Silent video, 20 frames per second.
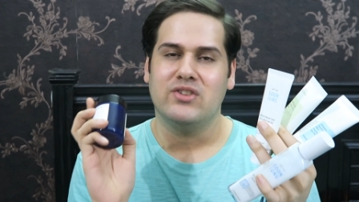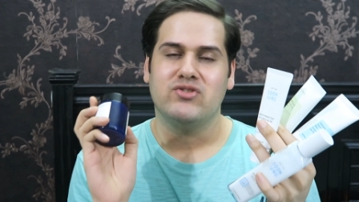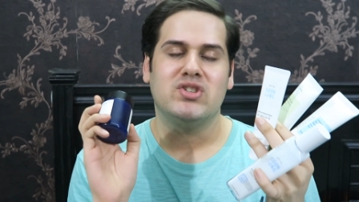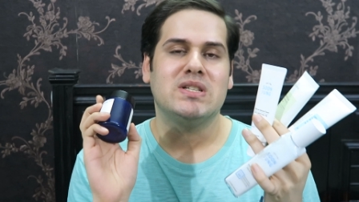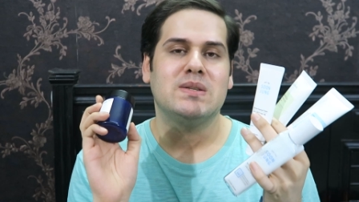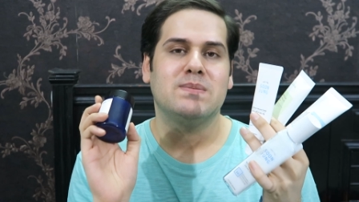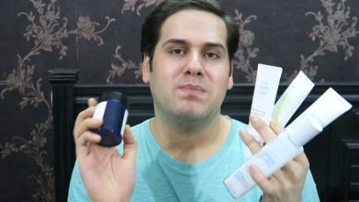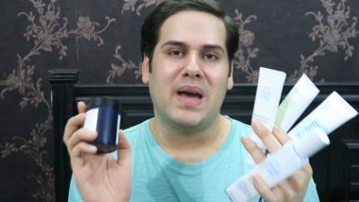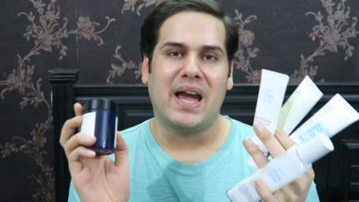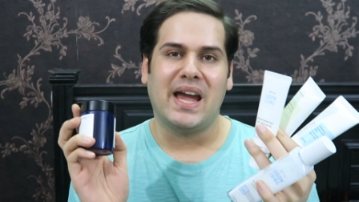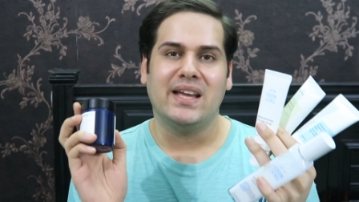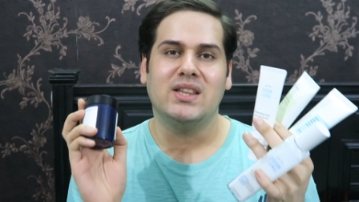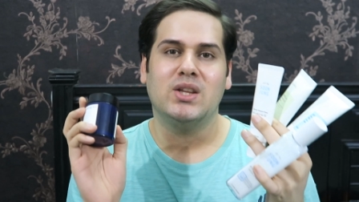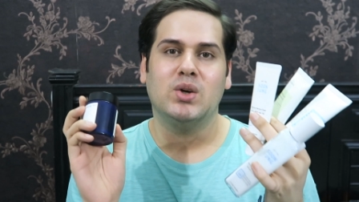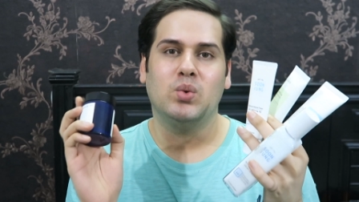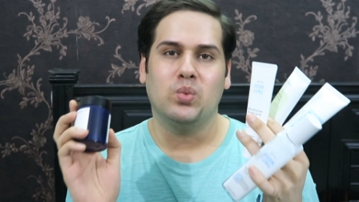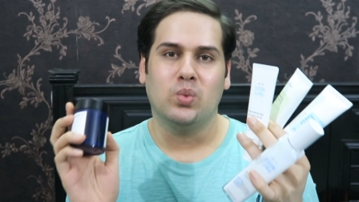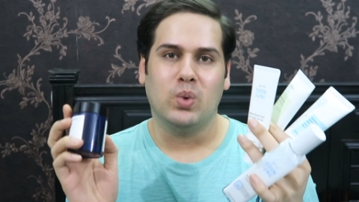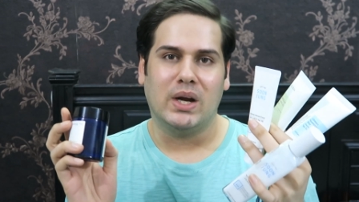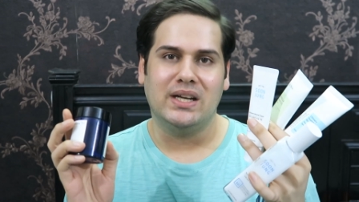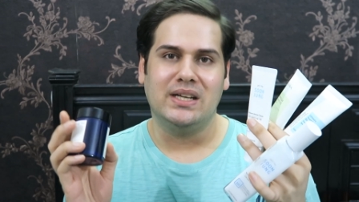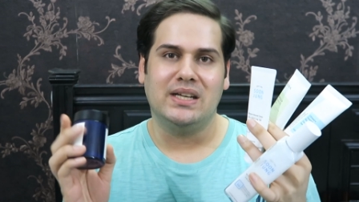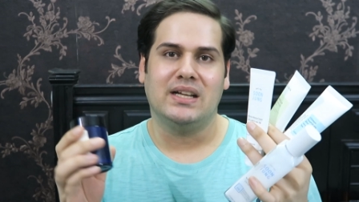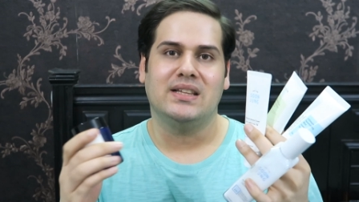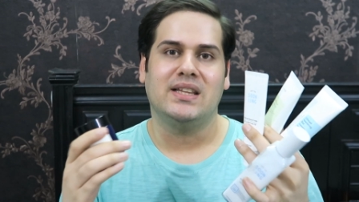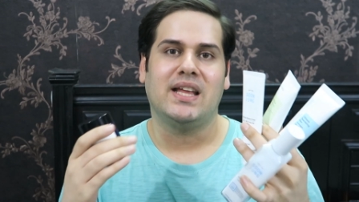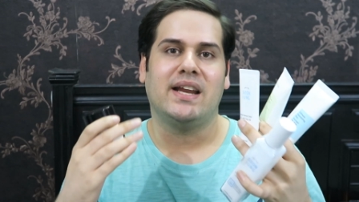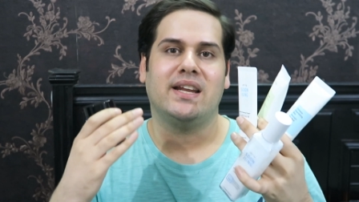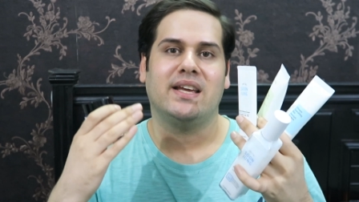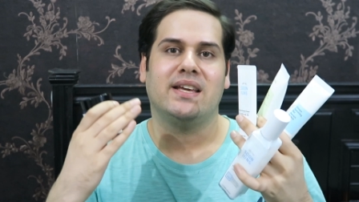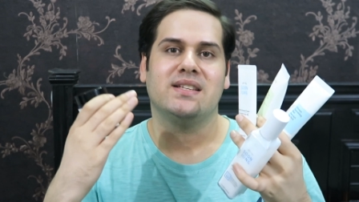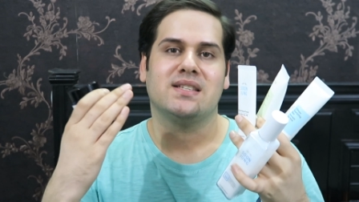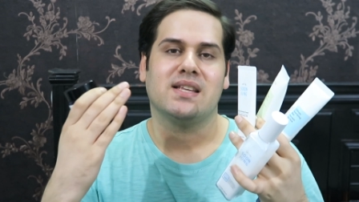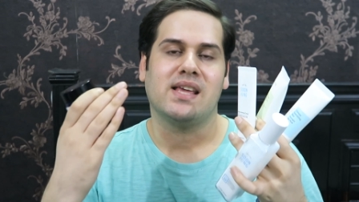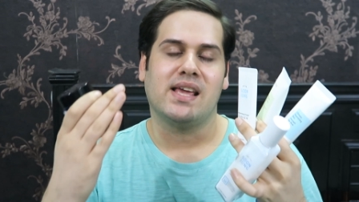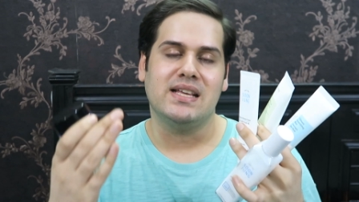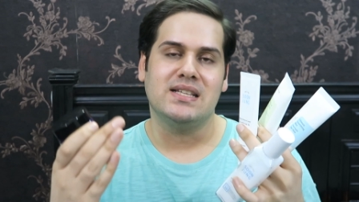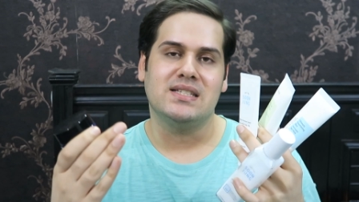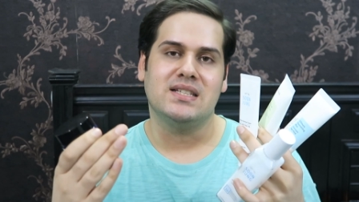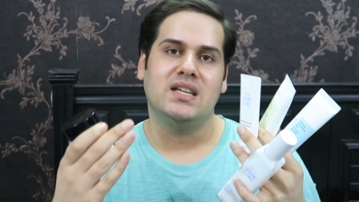Just buy the one that is
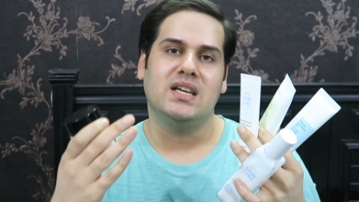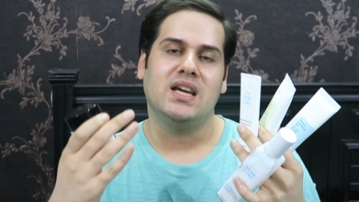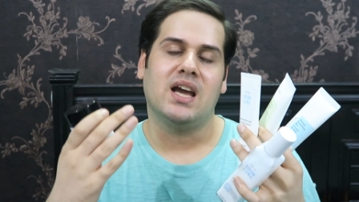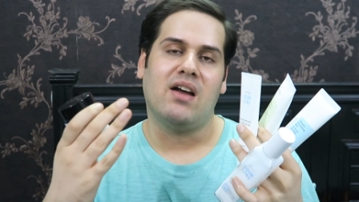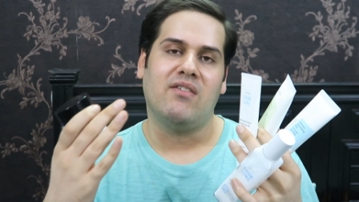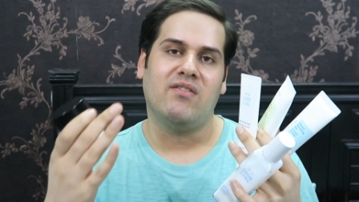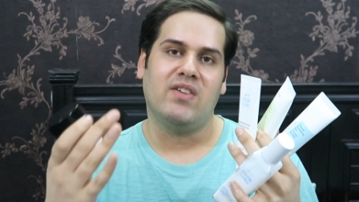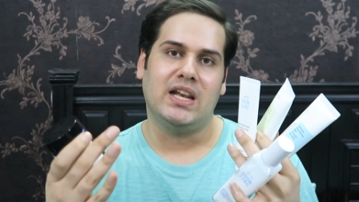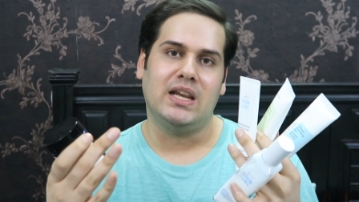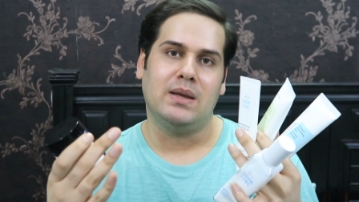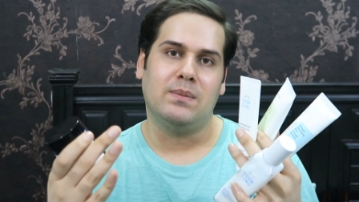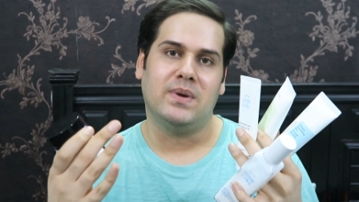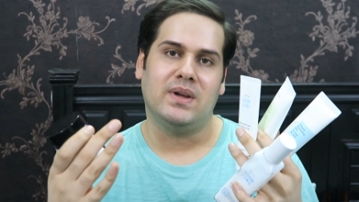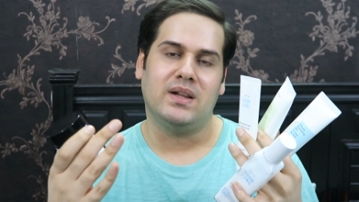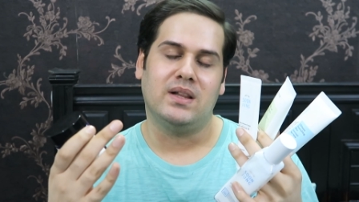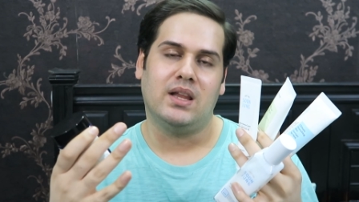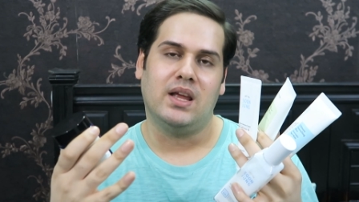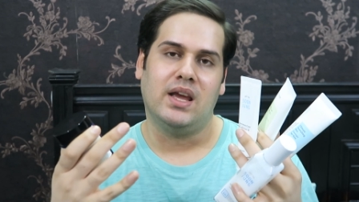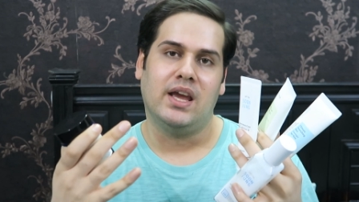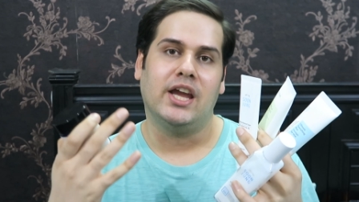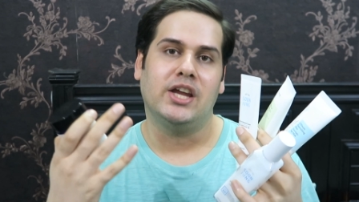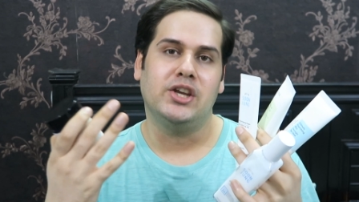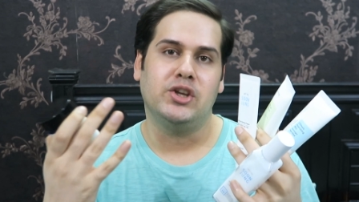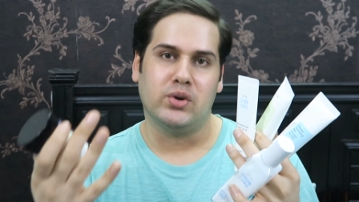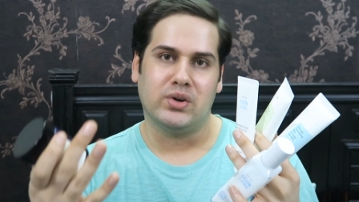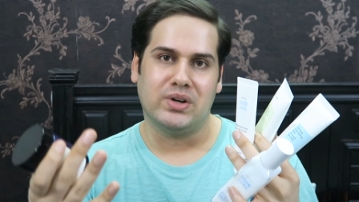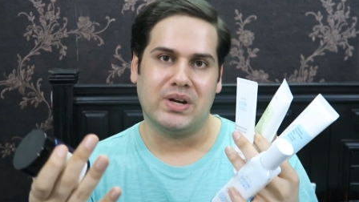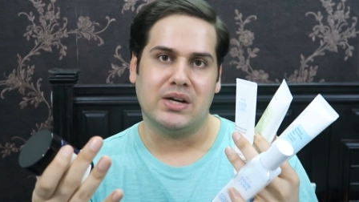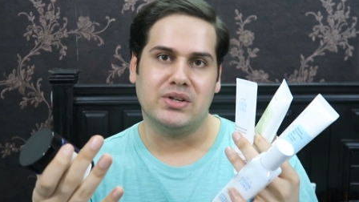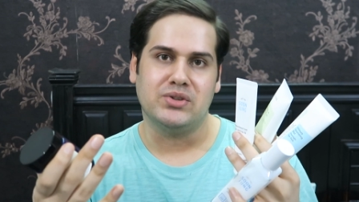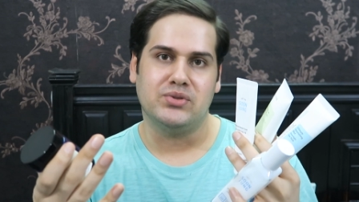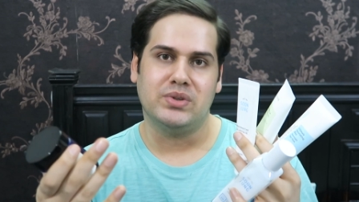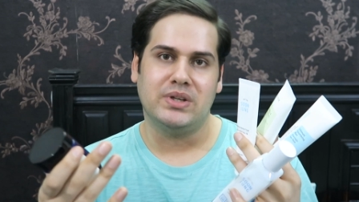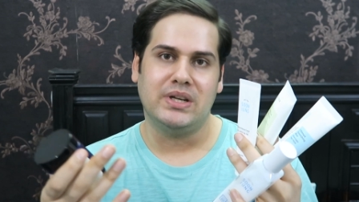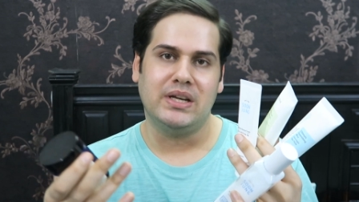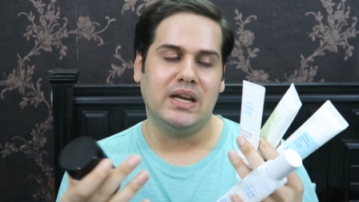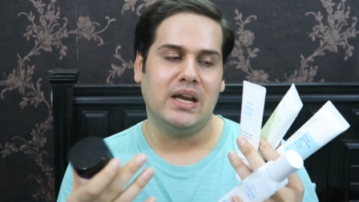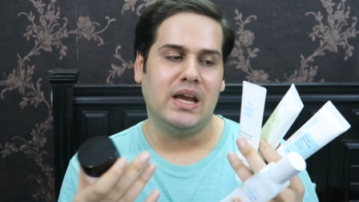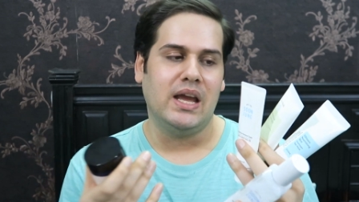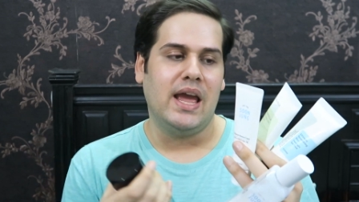easily available in your
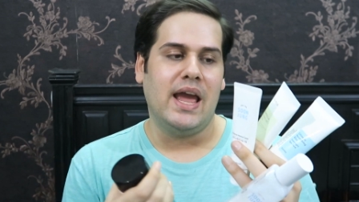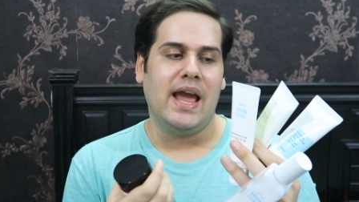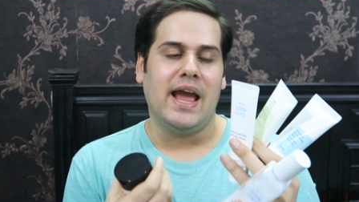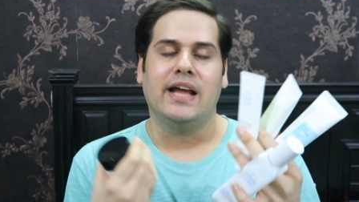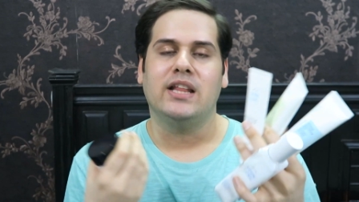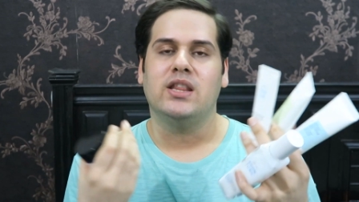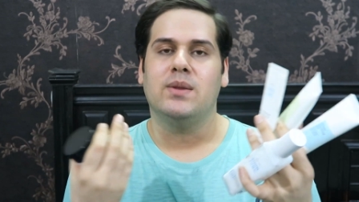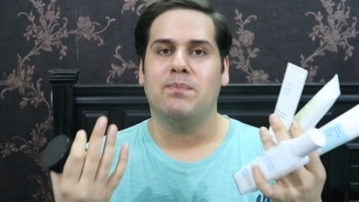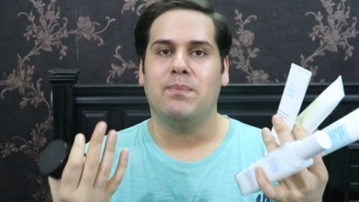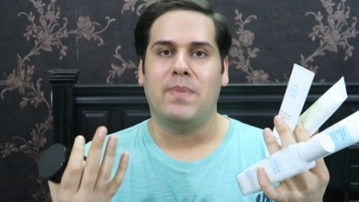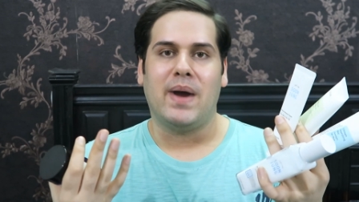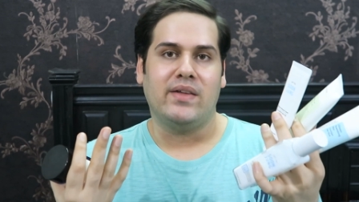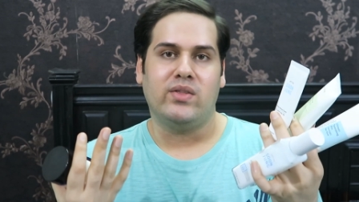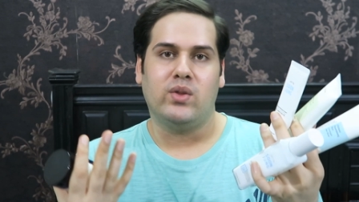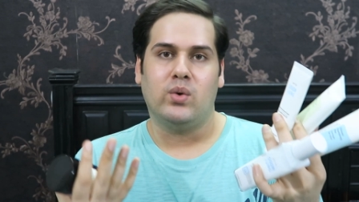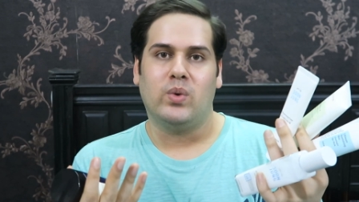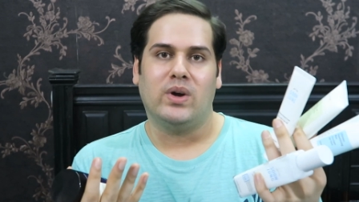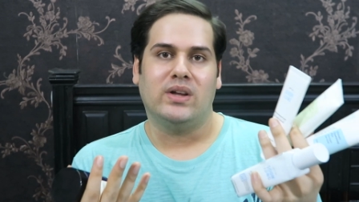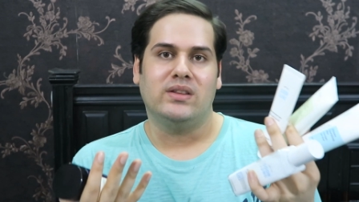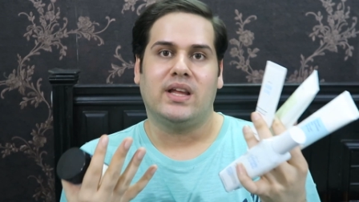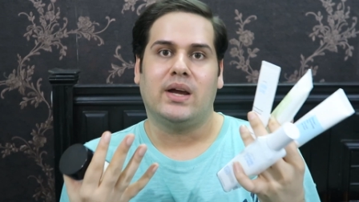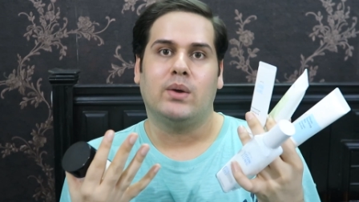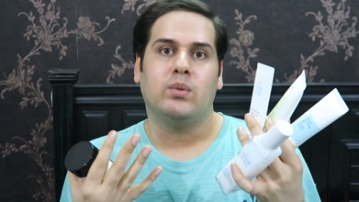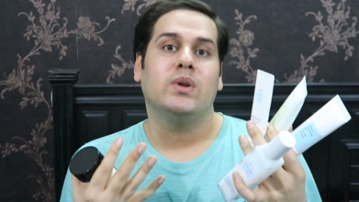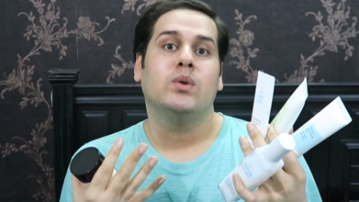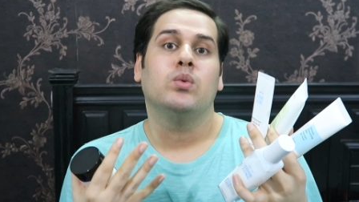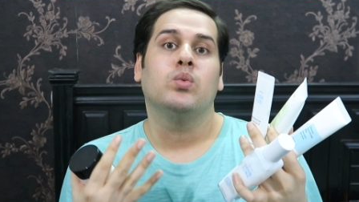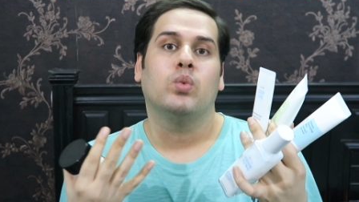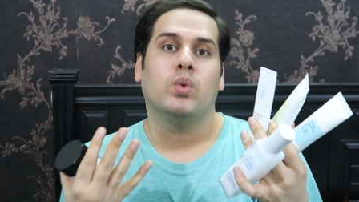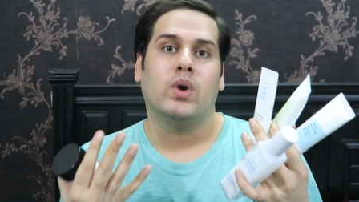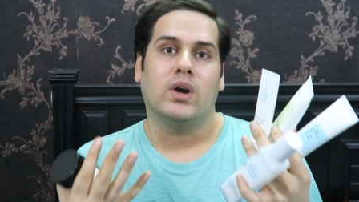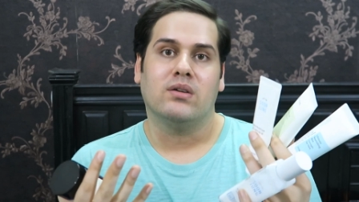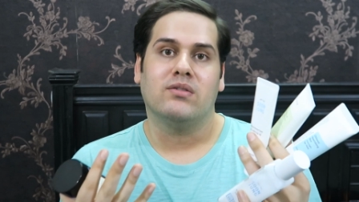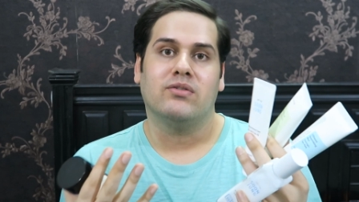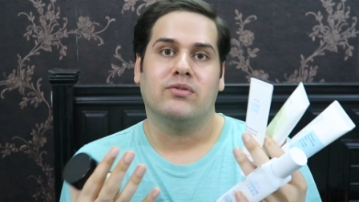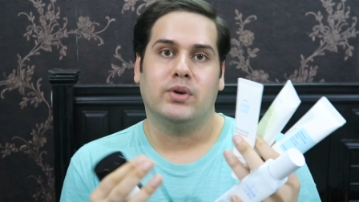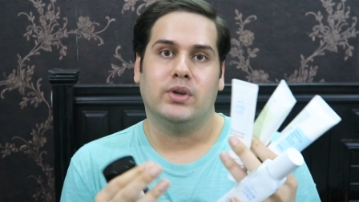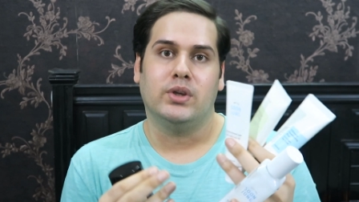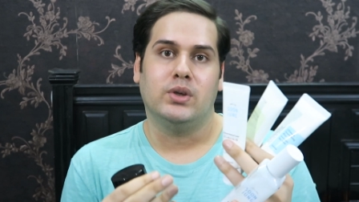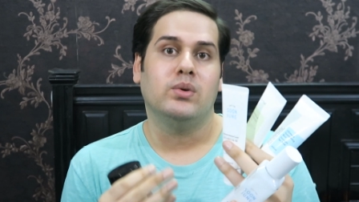country, and buy the one that will
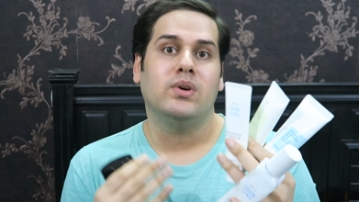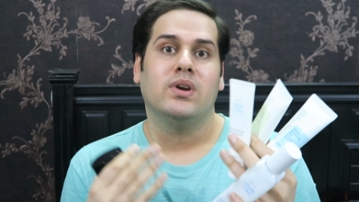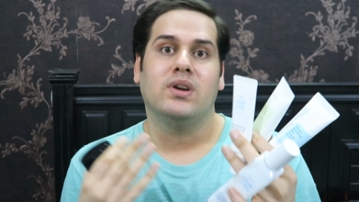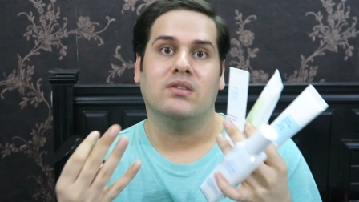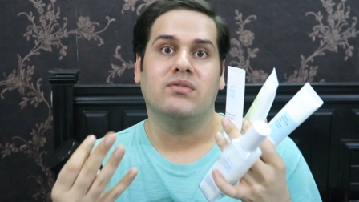work for you.